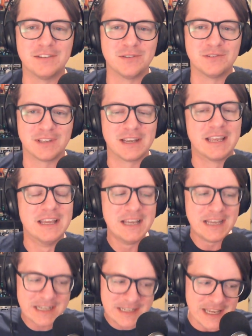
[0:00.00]
So it's like,
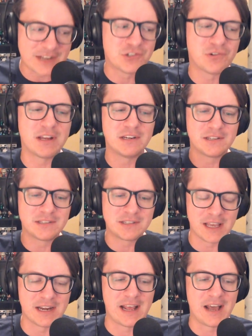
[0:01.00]
yeah, try to just
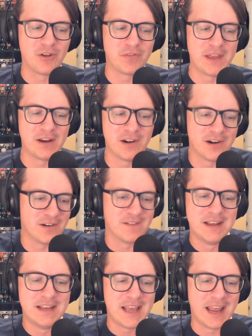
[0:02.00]
get it out there
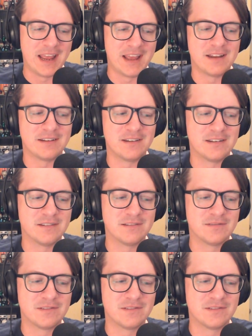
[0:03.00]
and